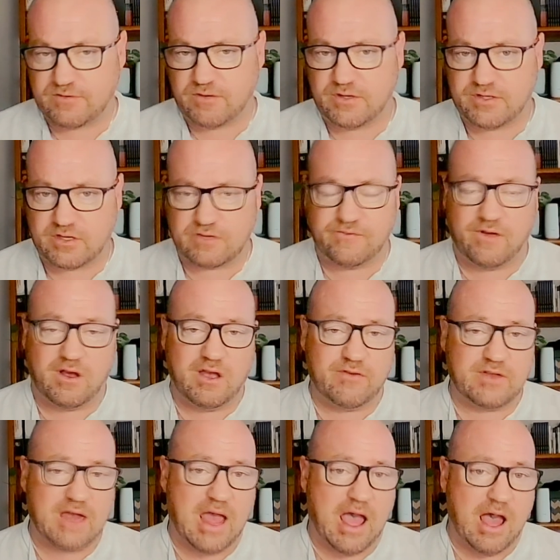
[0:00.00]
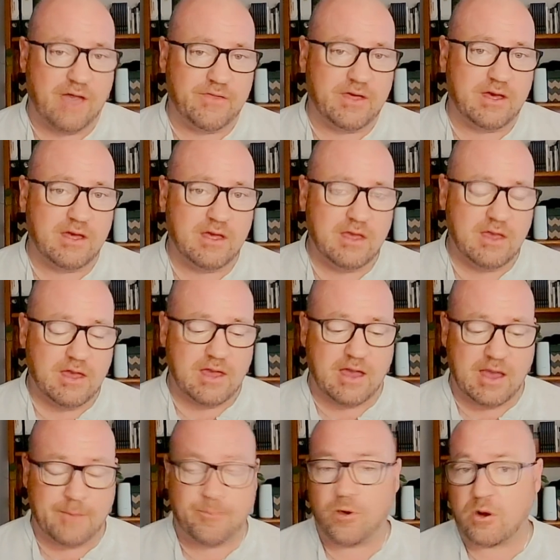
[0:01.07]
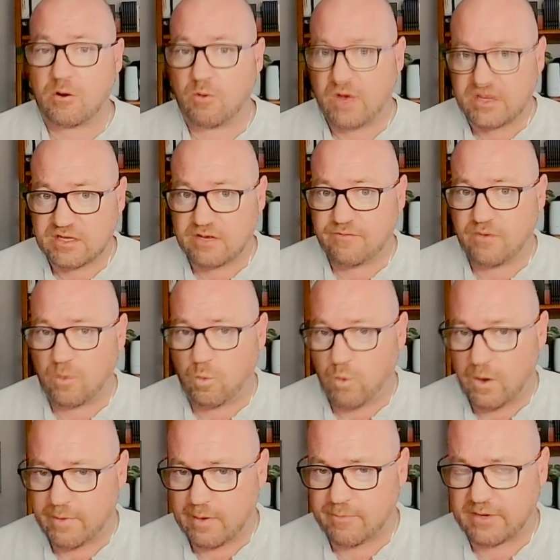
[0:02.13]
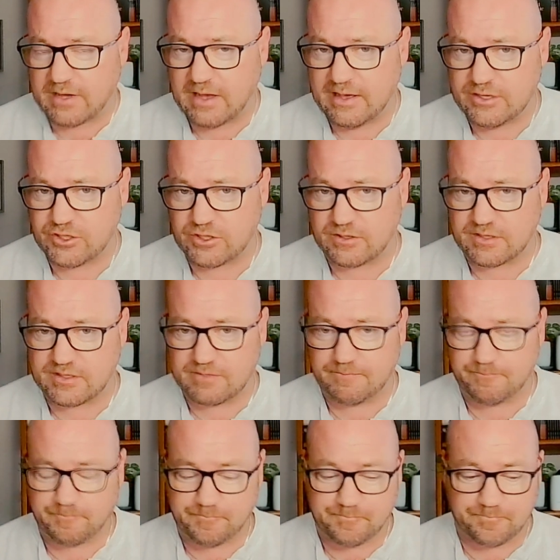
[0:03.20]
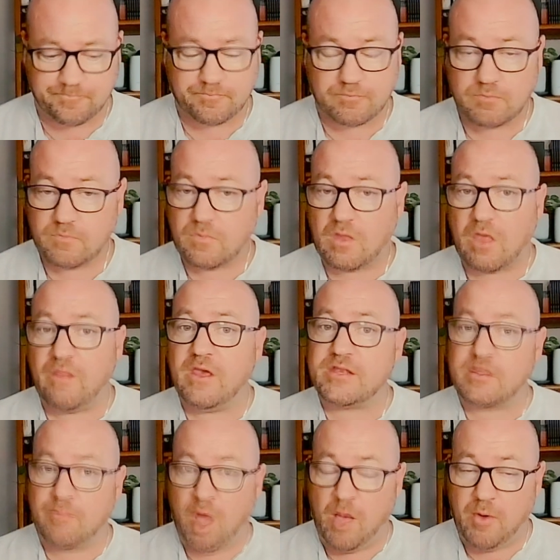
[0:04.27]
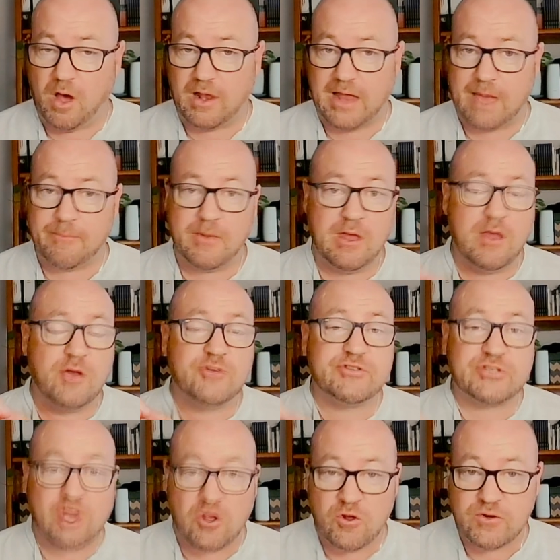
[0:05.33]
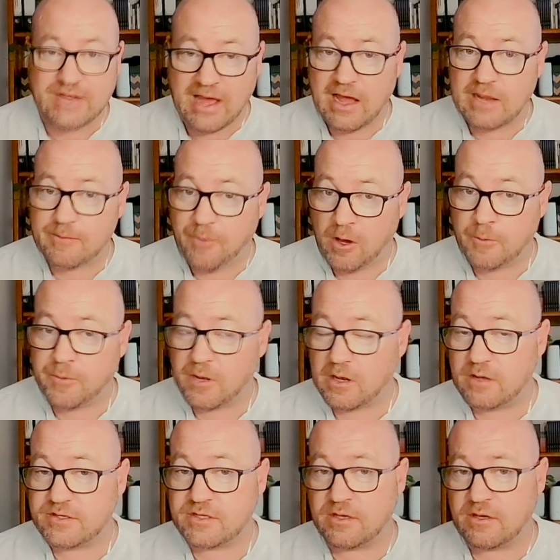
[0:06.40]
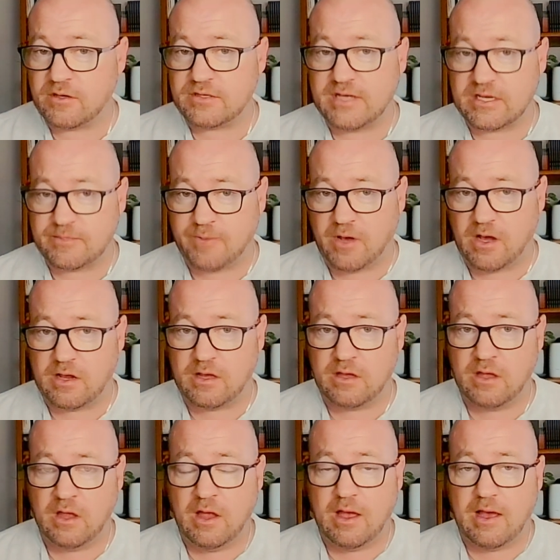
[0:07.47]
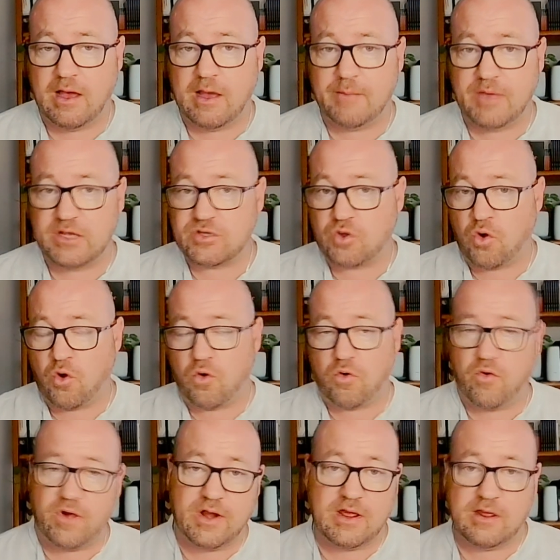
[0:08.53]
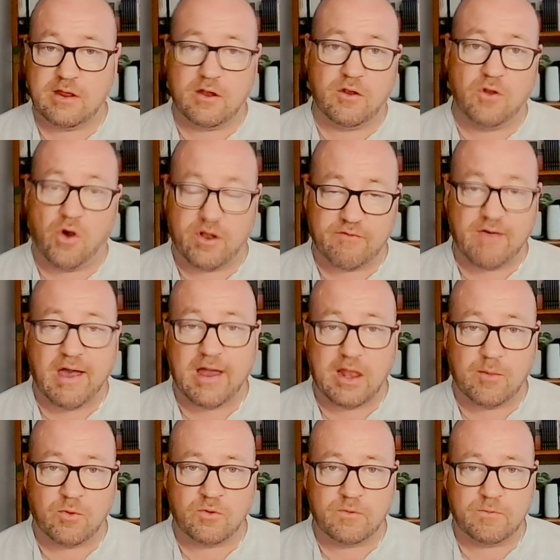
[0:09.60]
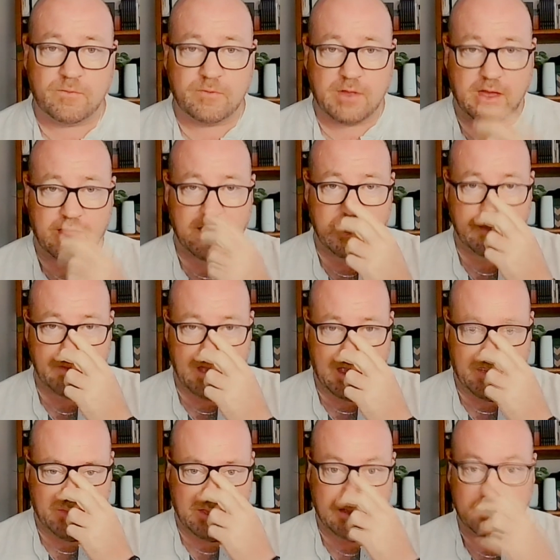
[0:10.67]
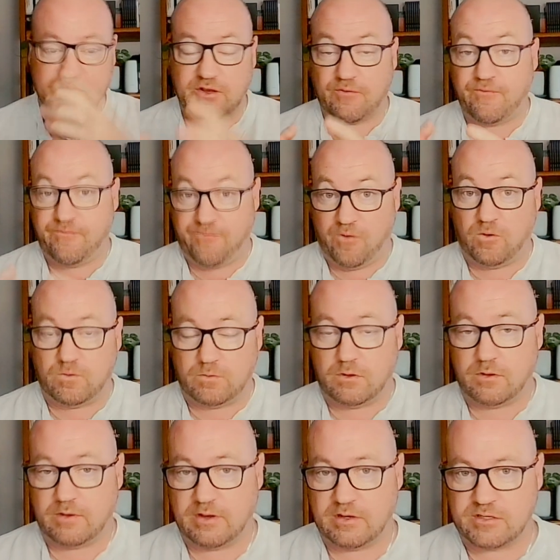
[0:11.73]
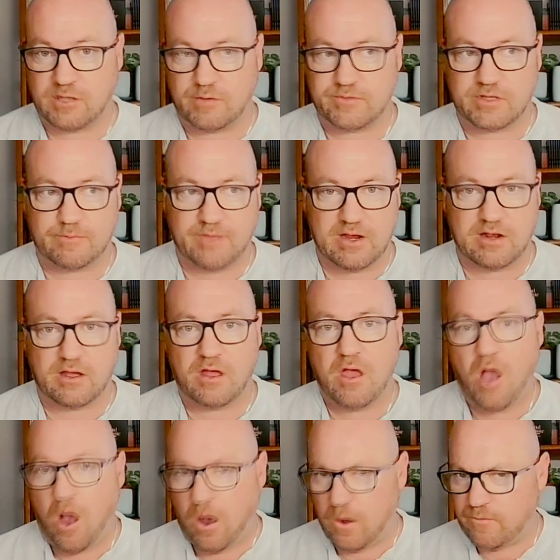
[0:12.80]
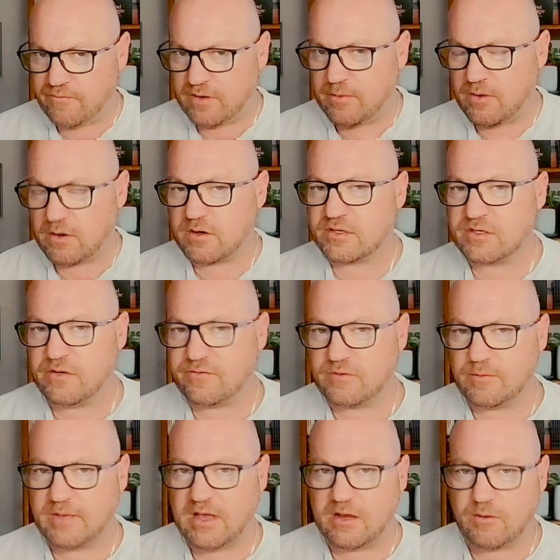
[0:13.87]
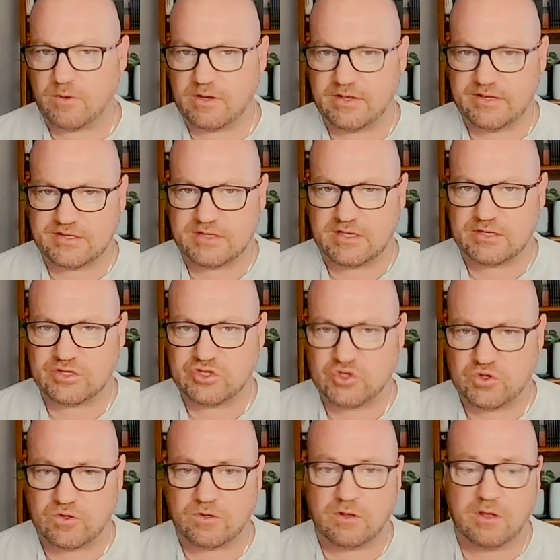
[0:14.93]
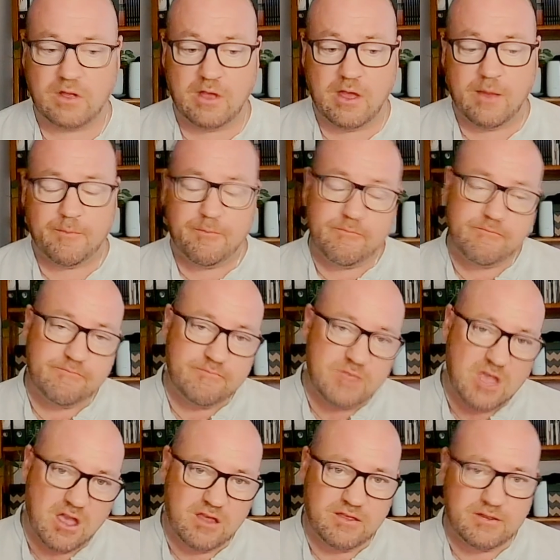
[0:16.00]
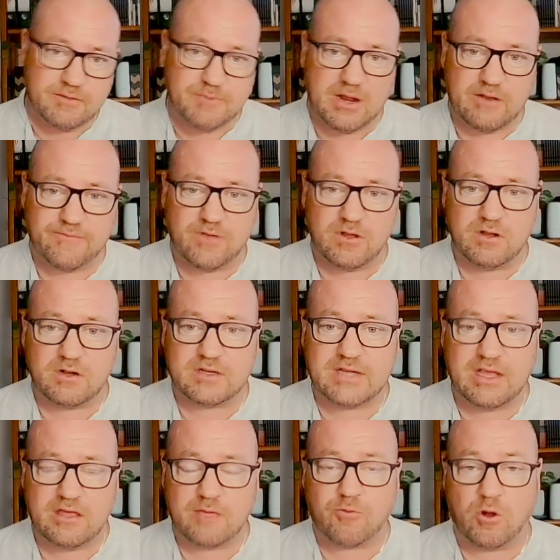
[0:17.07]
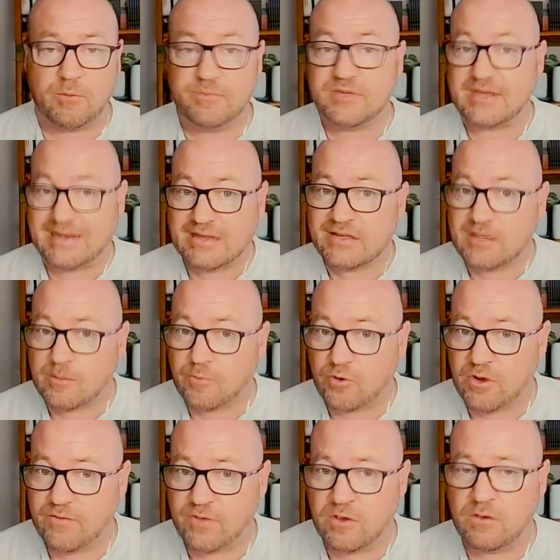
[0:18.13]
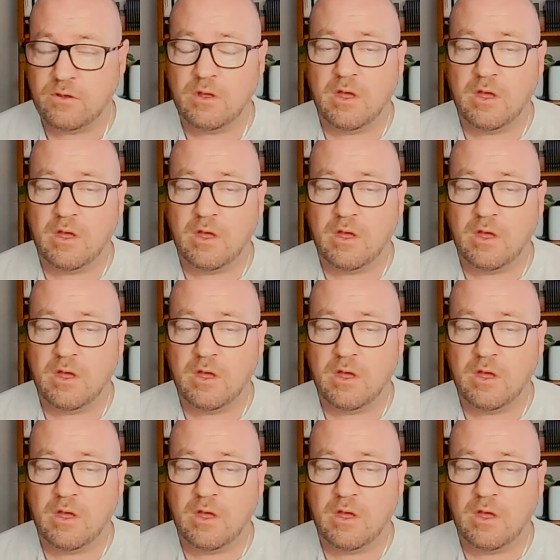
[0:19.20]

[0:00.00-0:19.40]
365 and other progressive web applications. There's a mobile app, so darn popular, it's only on test pilot, it's already not available and it's full in terms of the beta. Hopefully Microsoft will be able to release this soon. Yeah, there's been a few little teething problems. It is in preview,